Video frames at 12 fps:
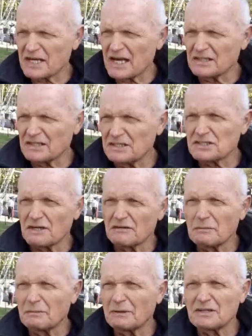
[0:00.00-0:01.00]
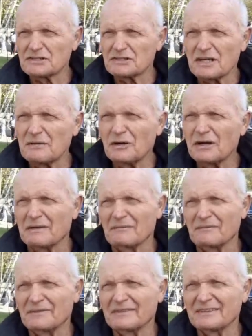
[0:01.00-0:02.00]
And you can't teach everybody the same way.
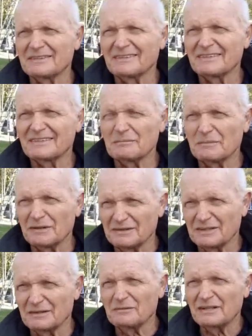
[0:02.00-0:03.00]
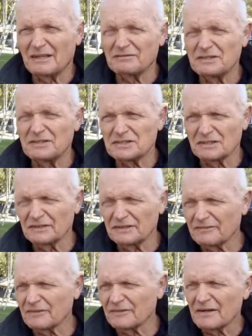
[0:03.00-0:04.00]
Some, some of you have to teach a little
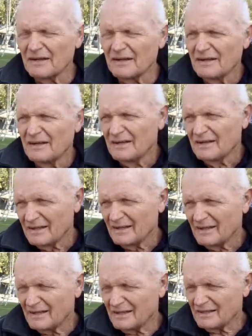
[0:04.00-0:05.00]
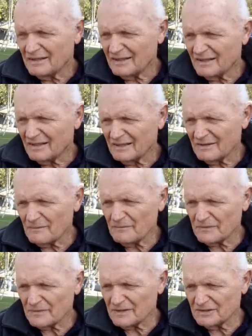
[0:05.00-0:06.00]
different. And uh,
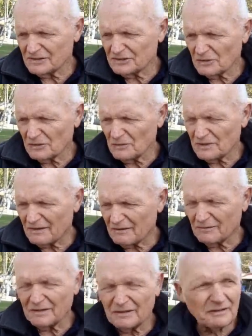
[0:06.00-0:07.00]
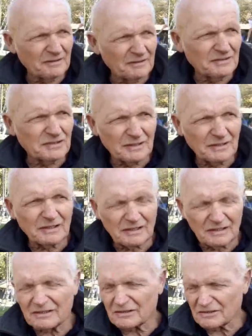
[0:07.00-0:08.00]
so that was it.
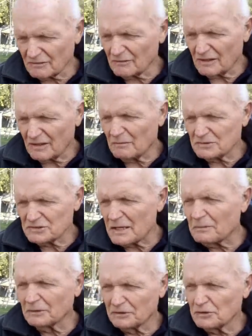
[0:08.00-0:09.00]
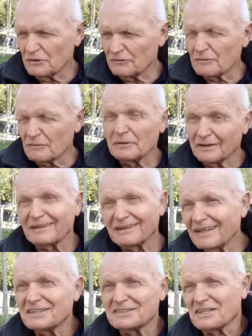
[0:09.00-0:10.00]
I was able to do it from being a
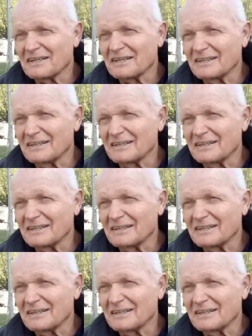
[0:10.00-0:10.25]
class, I